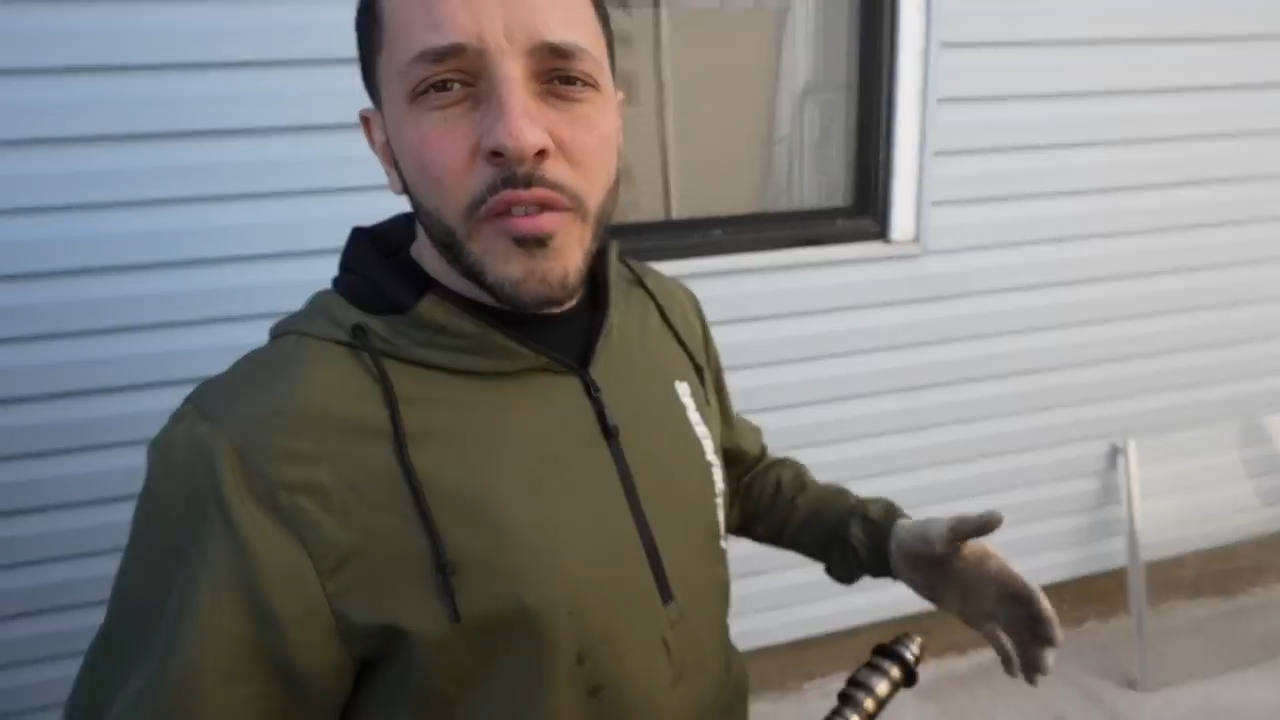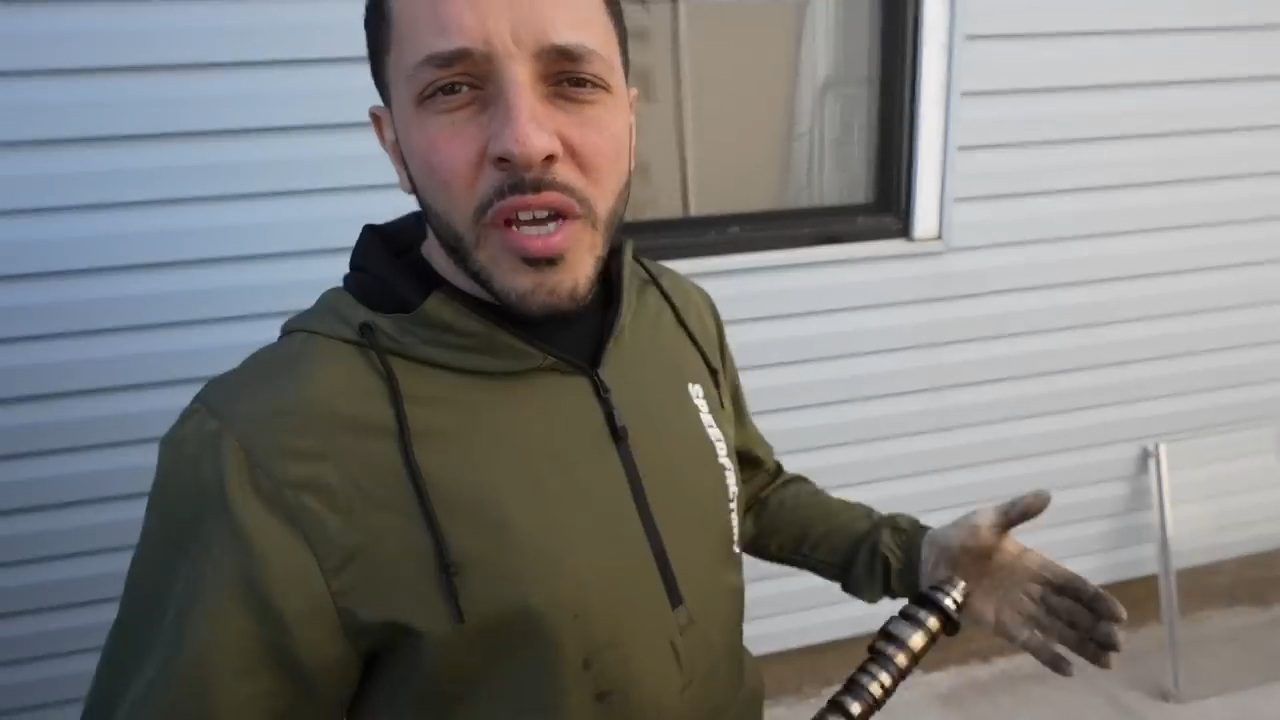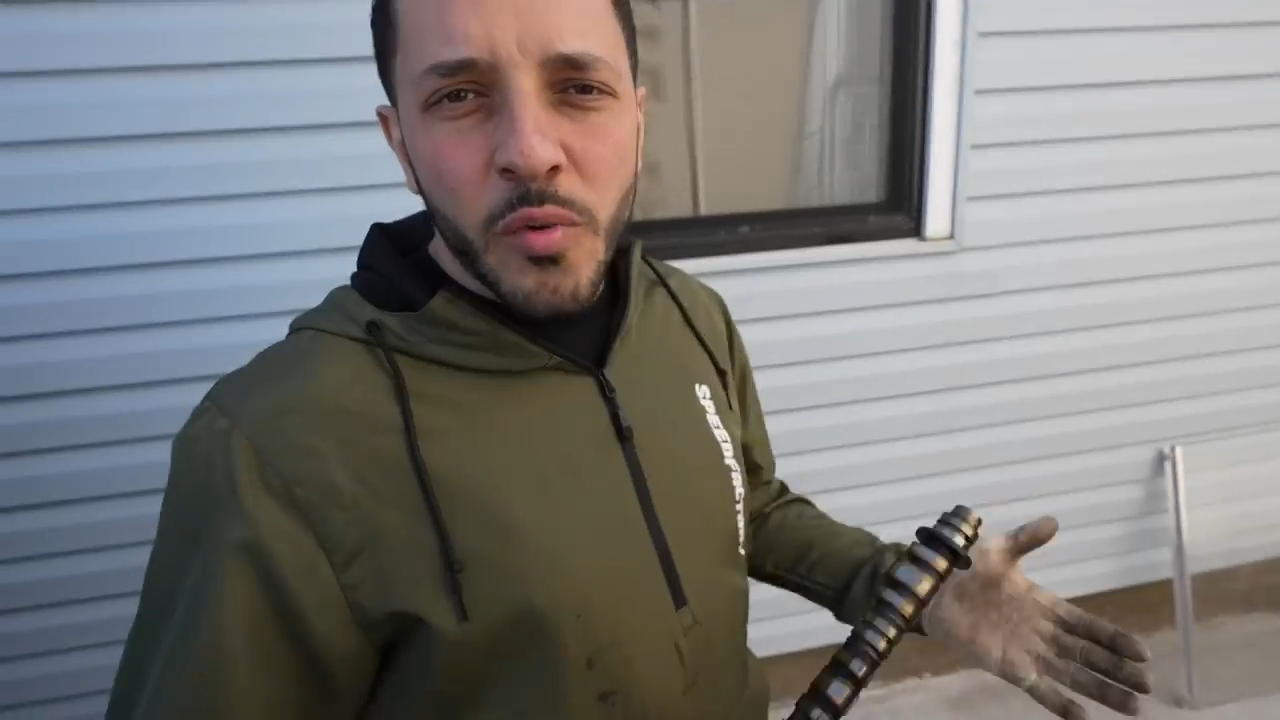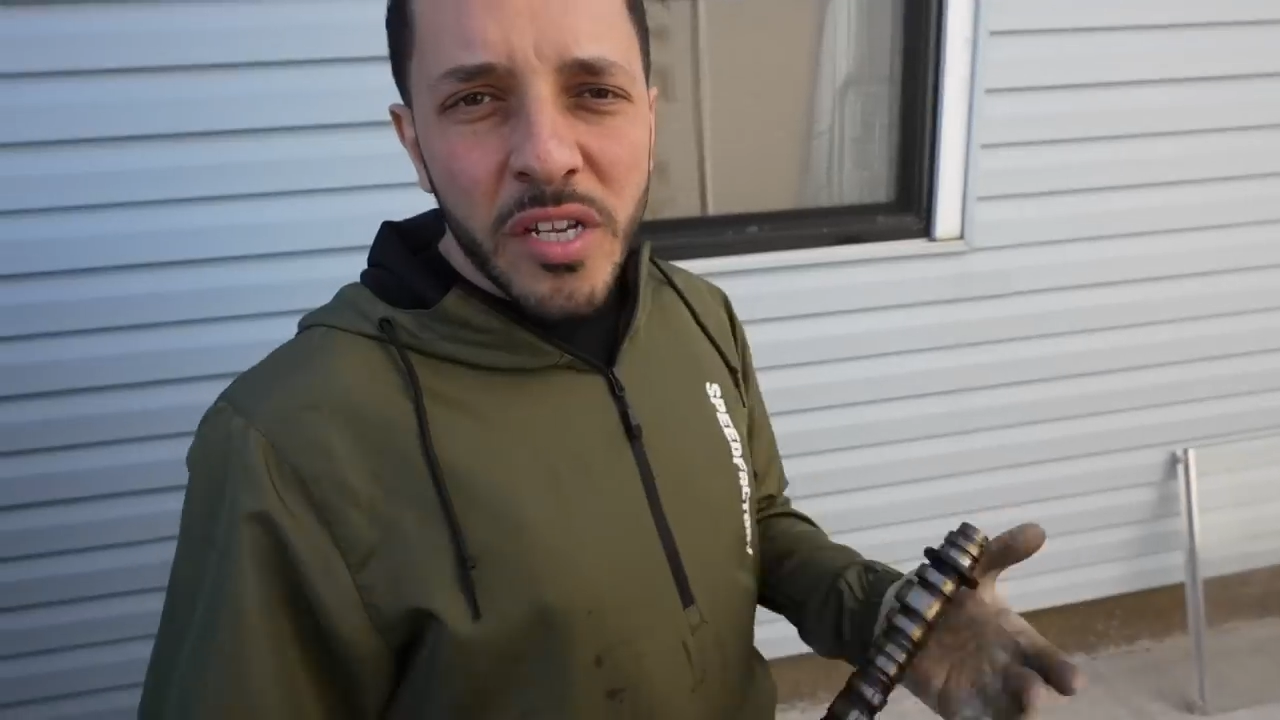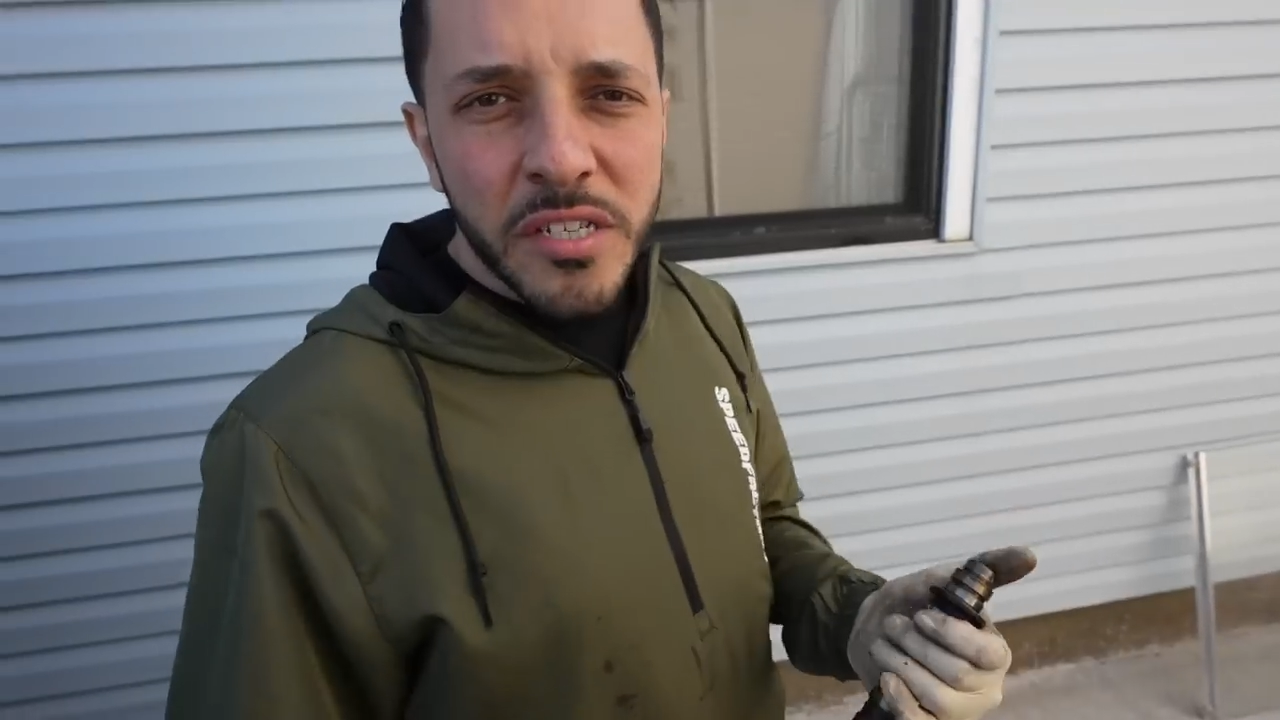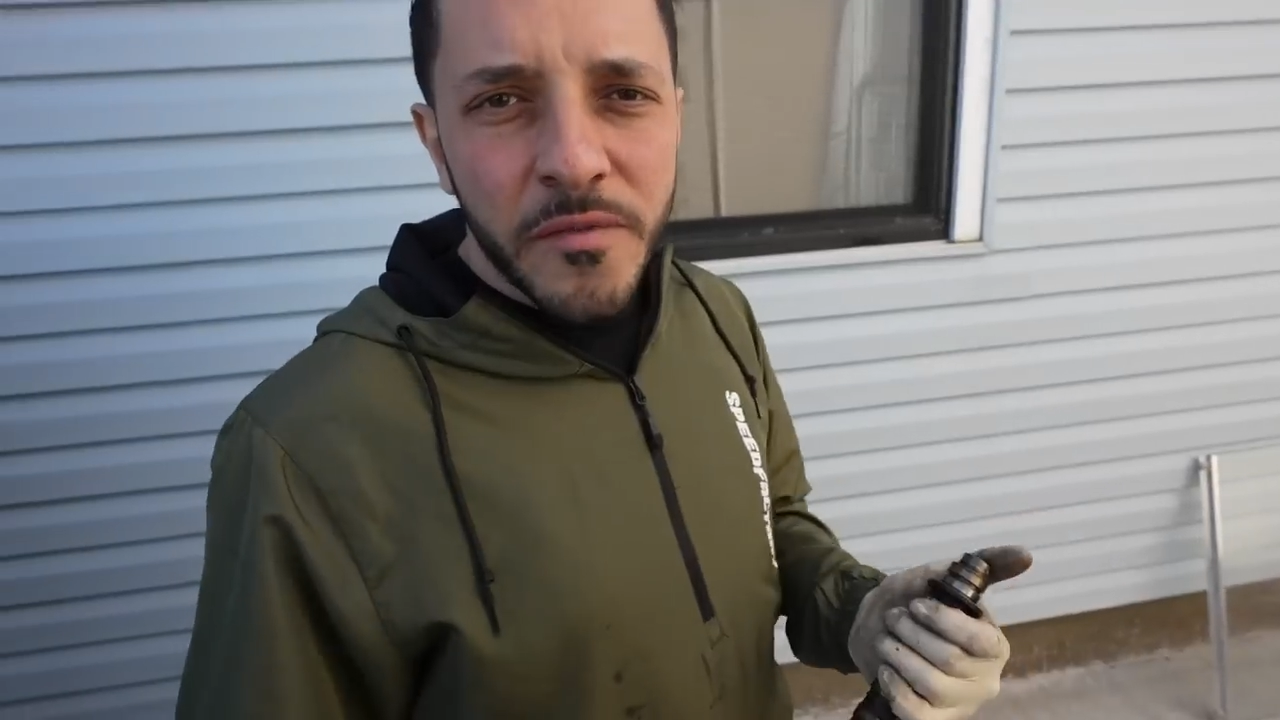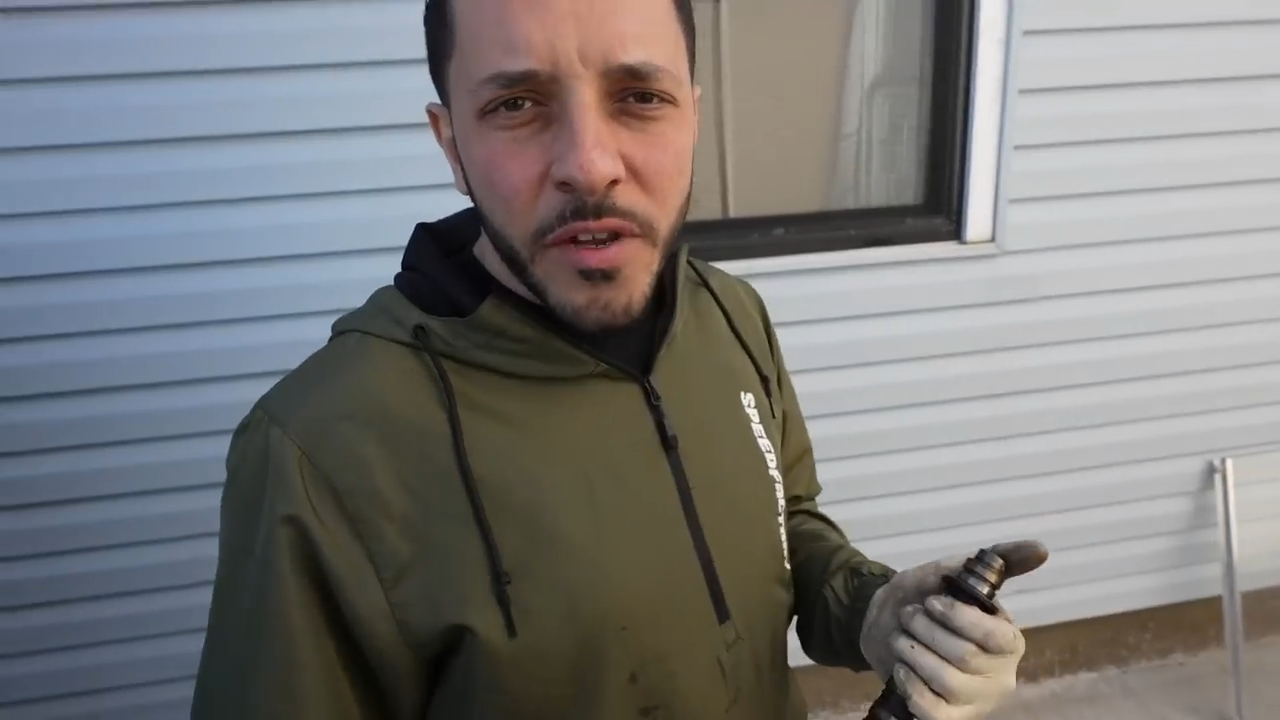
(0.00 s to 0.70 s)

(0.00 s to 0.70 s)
If you guys watched this